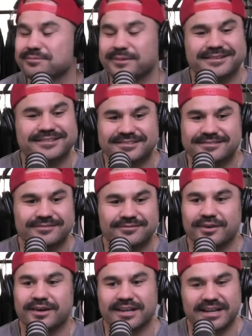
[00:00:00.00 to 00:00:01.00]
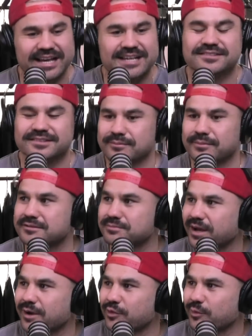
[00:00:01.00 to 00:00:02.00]
he's been fucking easily the
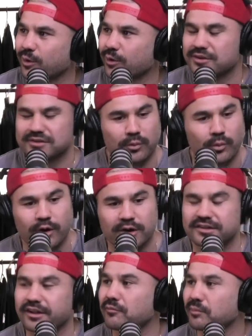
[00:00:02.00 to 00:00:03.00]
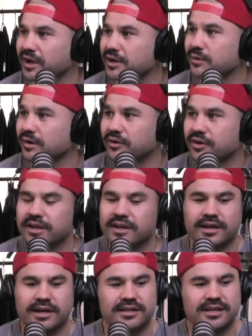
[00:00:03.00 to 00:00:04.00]
best player for the Warriors and the Warriors haven't played well.
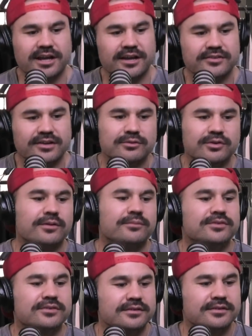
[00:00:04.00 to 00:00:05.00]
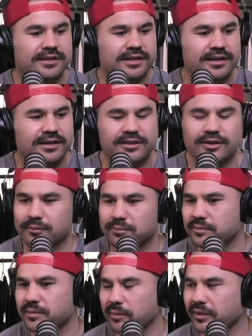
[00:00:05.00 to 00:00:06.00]
And, sometimes
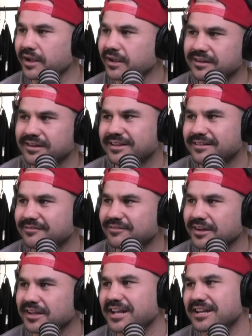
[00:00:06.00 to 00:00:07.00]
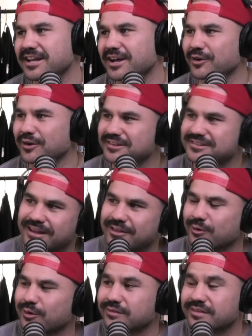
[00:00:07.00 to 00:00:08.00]
the player can fucking get down on it and
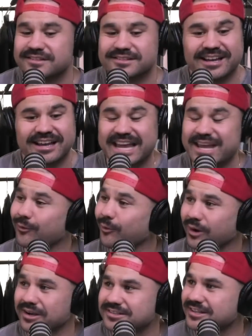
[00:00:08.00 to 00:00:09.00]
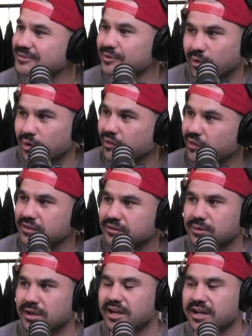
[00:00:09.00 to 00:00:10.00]
say the wrong things. He always says the right
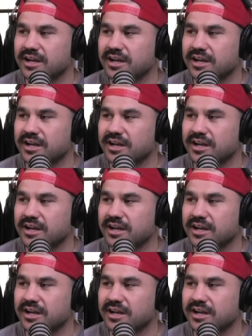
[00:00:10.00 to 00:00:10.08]
things, man.